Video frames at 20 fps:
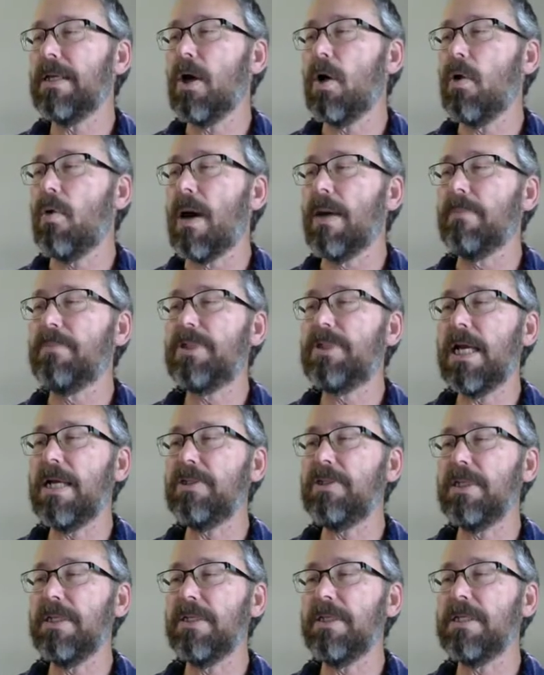oh, I'm
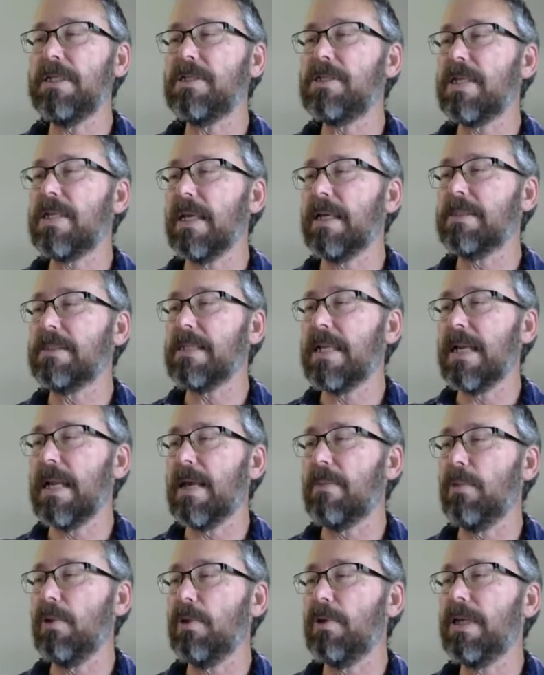changing these things and
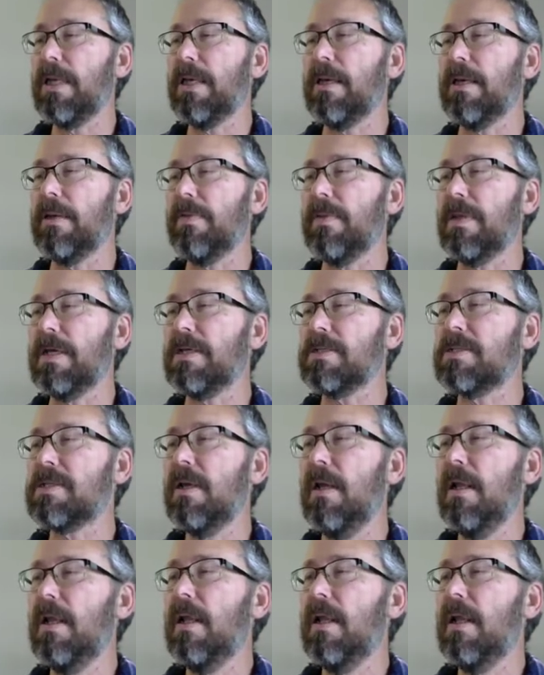I'm looking in this.